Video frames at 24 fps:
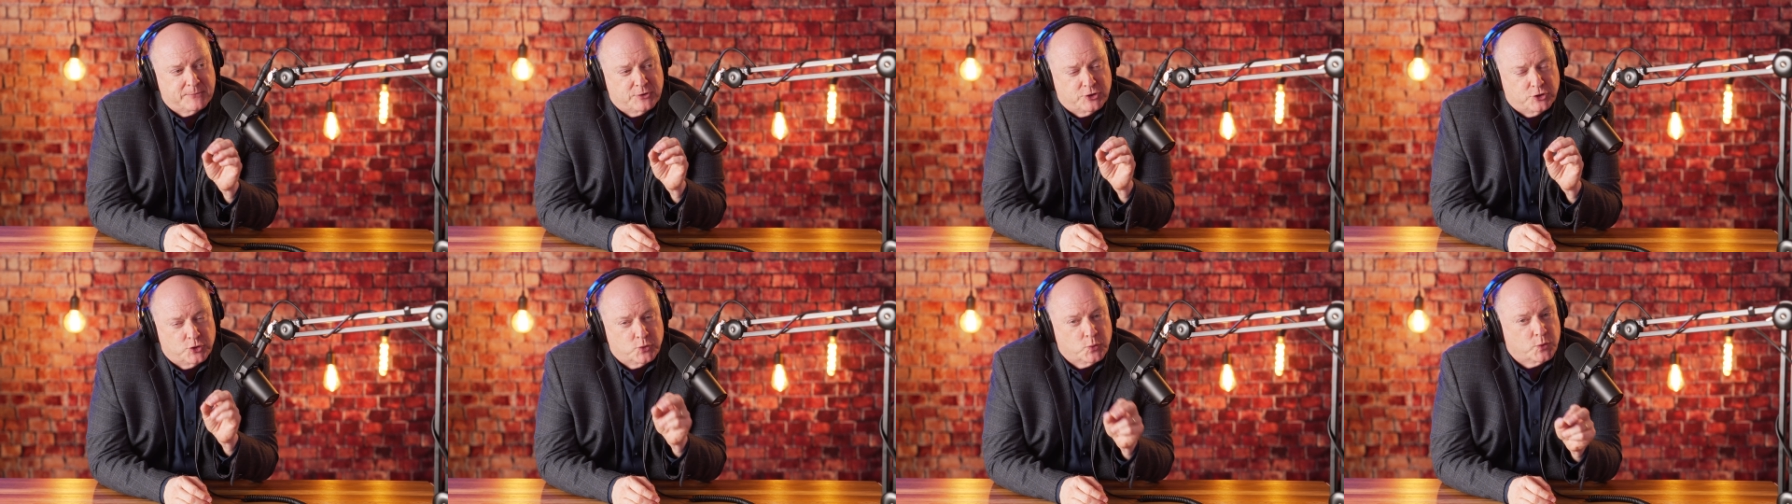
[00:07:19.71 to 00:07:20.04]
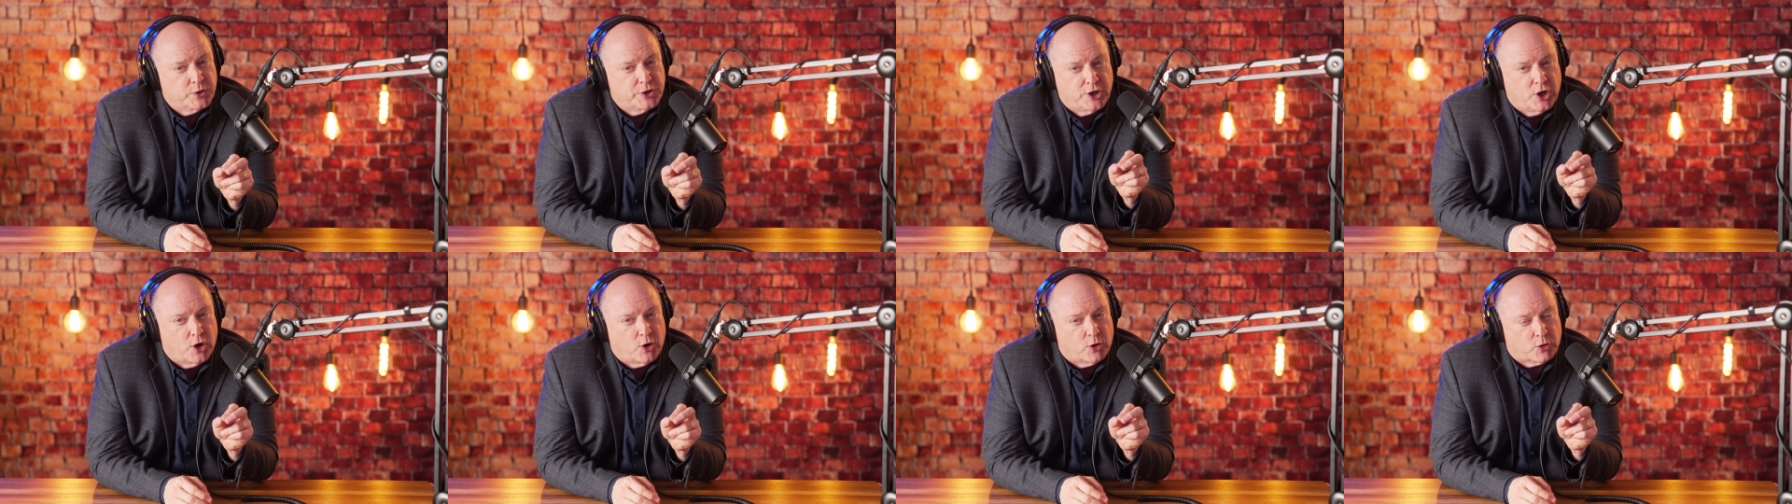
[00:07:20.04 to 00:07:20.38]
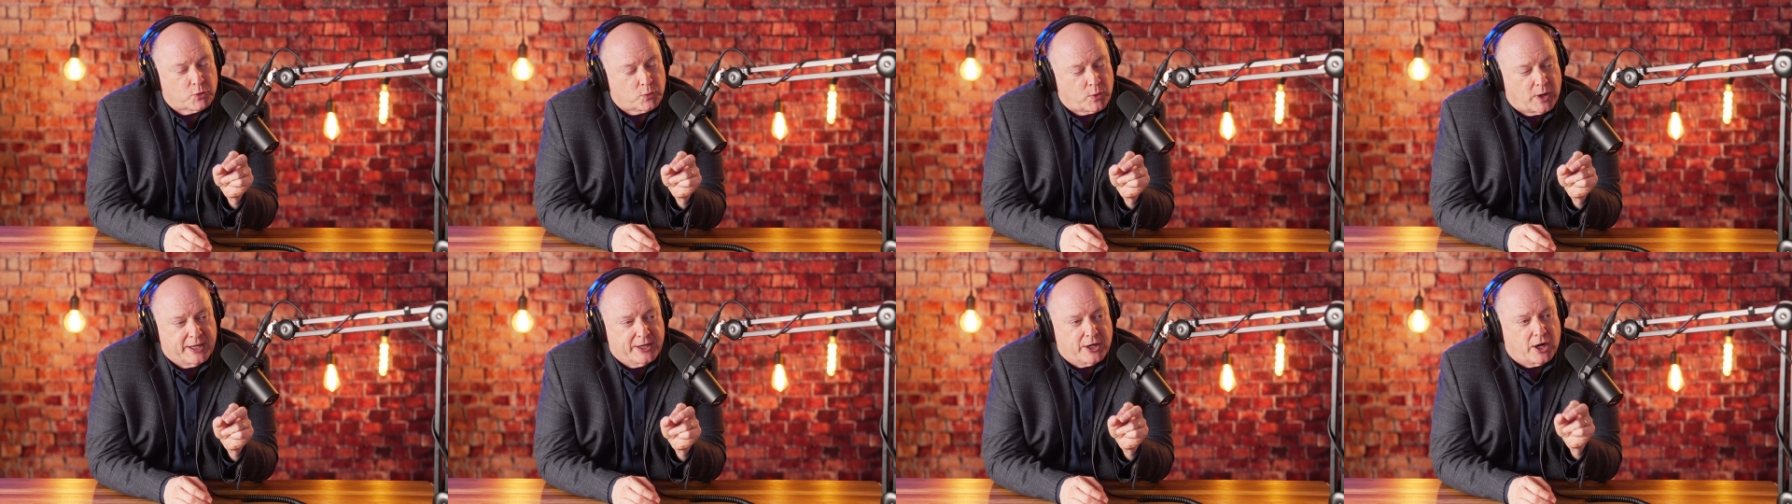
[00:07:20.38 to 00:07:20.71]
you would know it
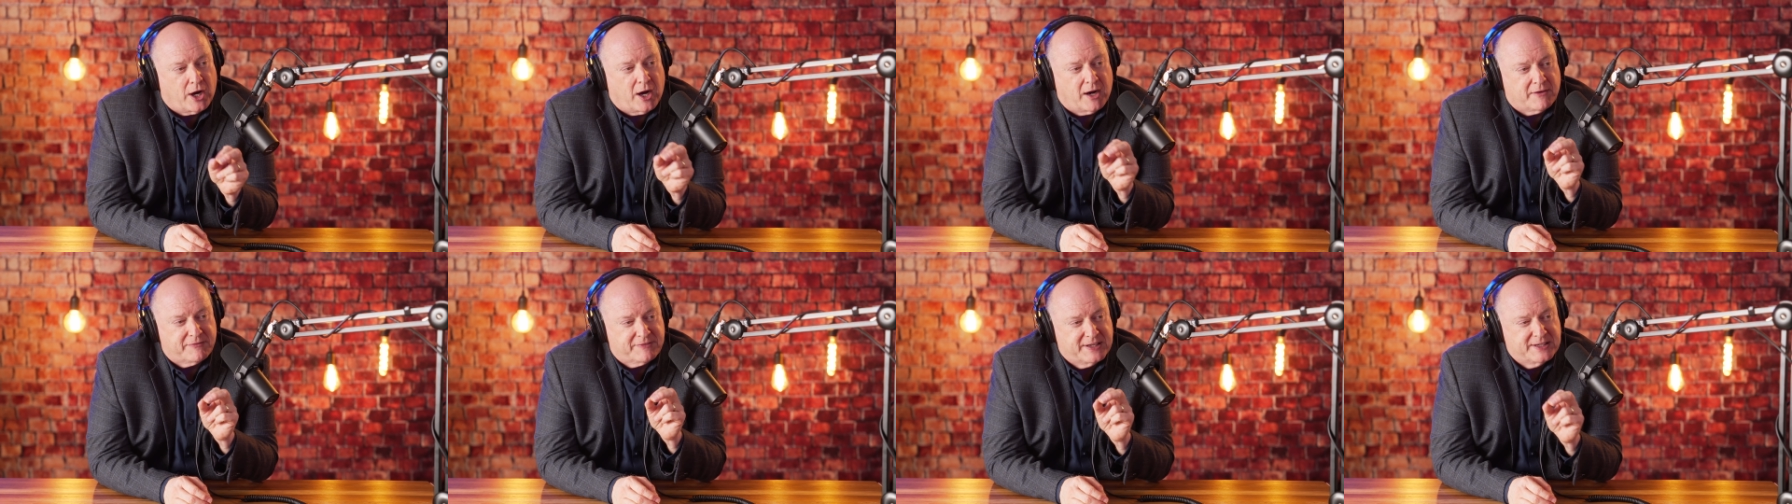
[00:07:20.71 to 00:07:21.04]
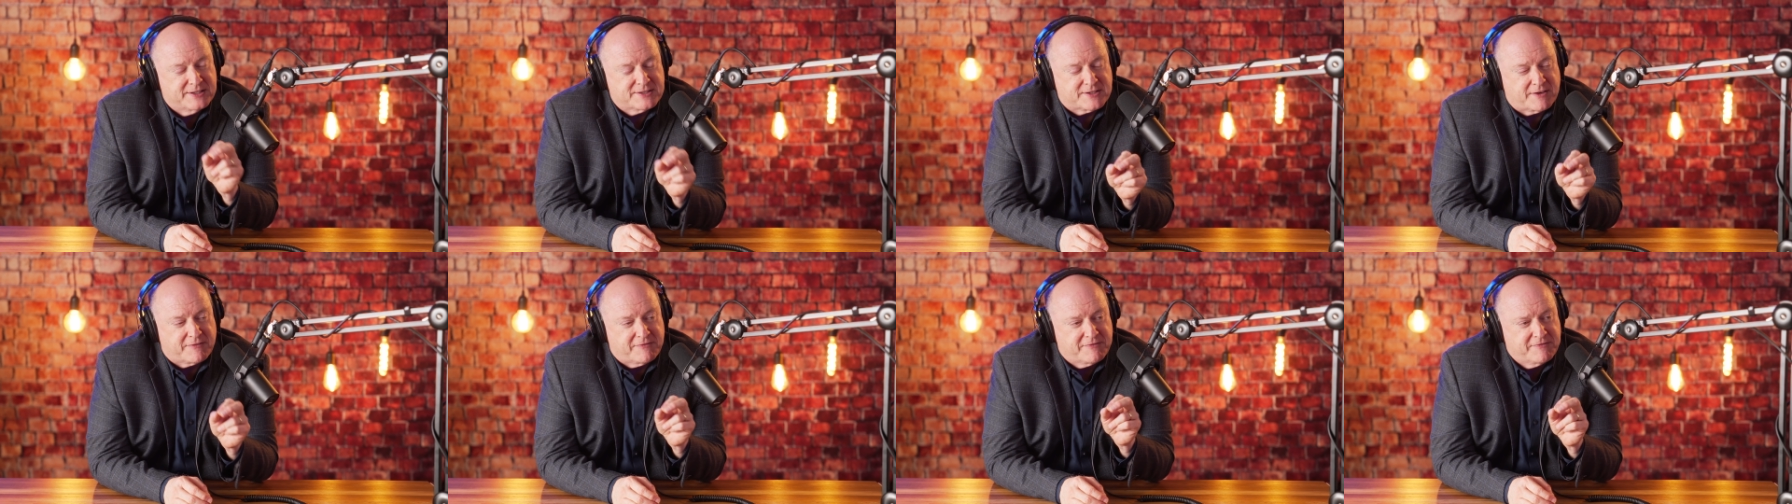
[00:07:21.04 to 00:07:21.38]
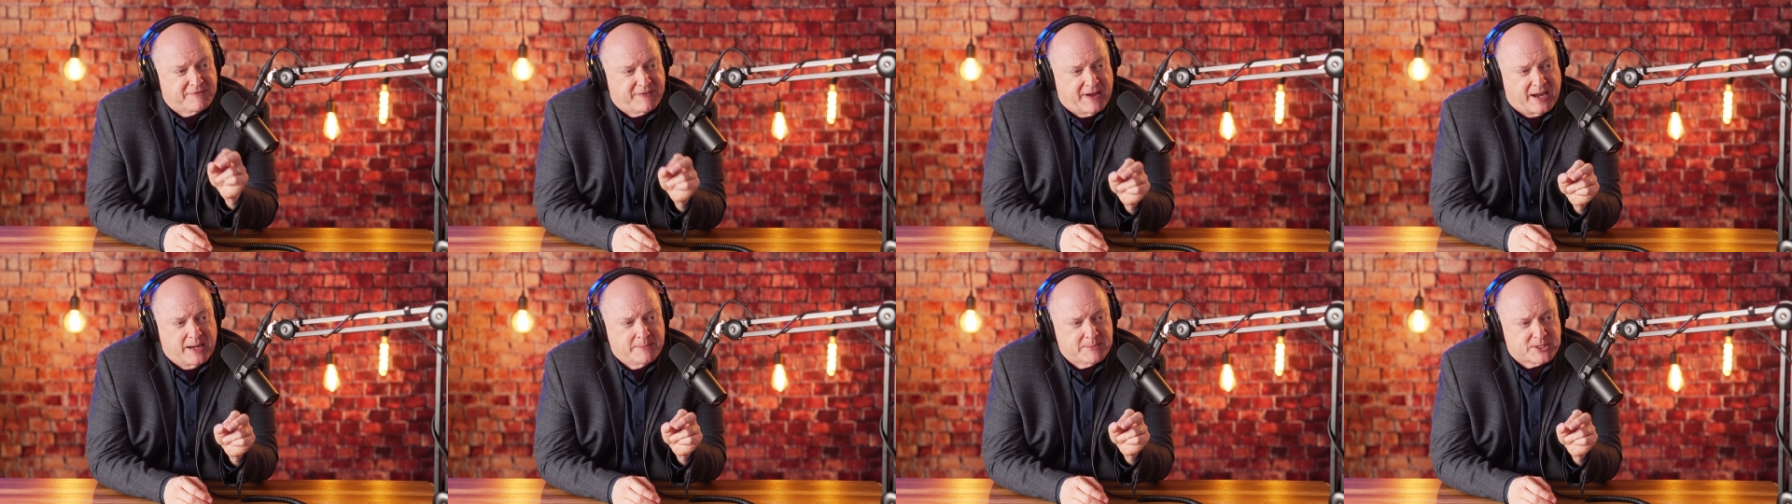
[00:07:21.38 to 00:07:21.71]
right off. He's a
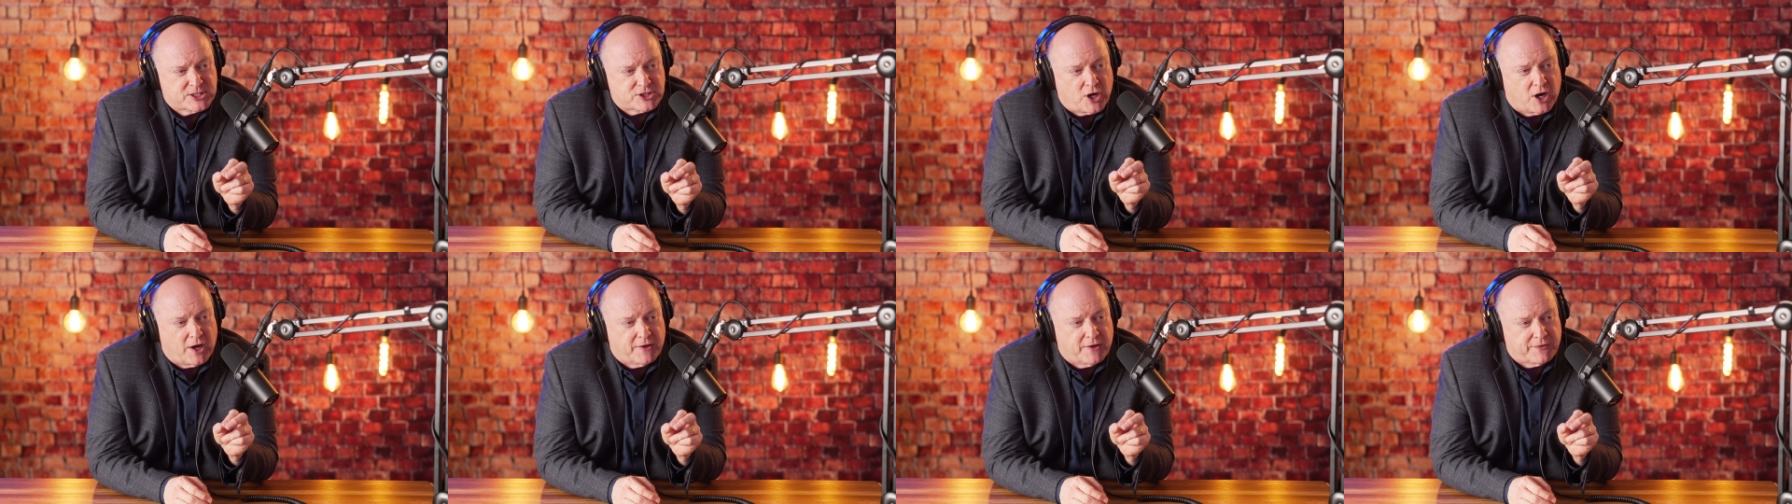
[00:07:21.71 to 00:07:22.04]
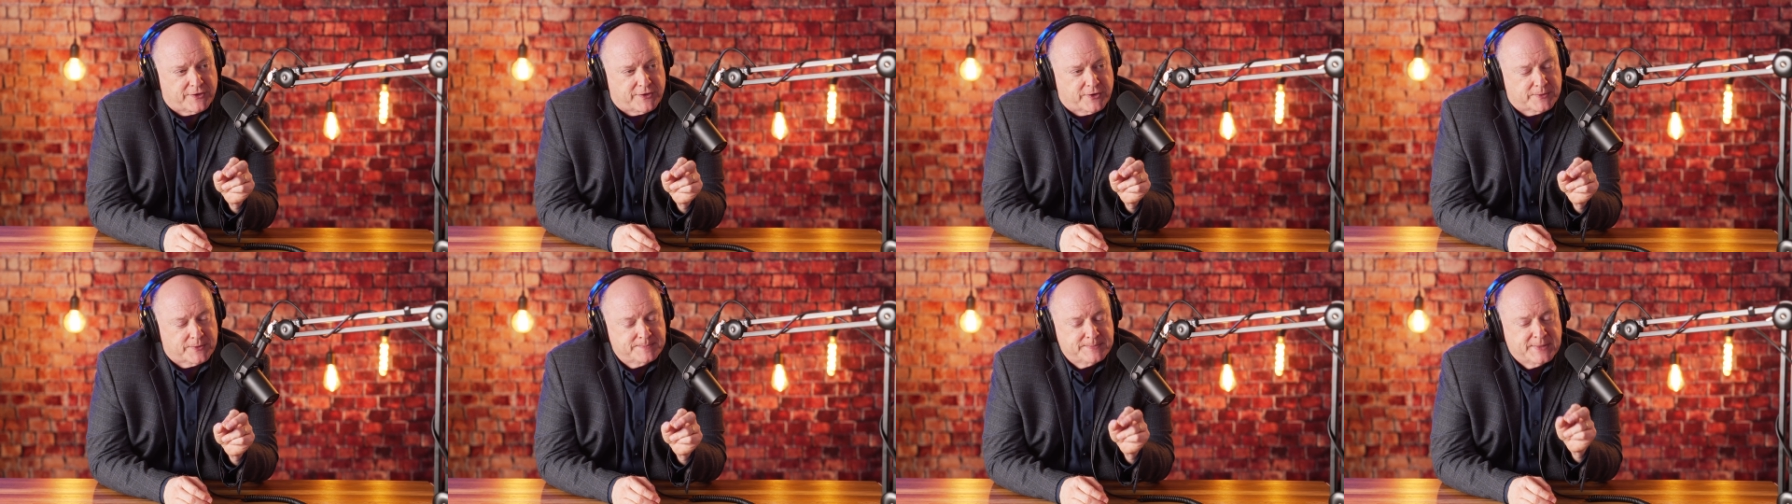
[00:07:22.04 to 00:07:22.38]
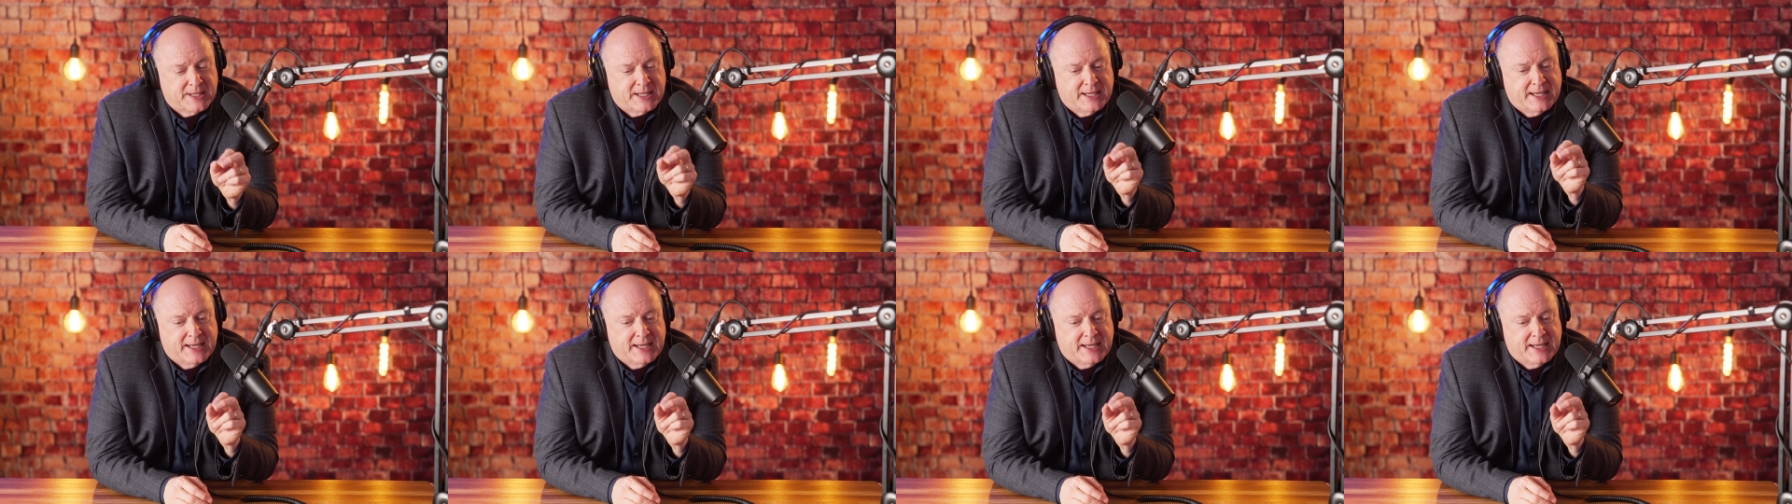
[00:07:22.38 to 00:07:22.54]
famous author,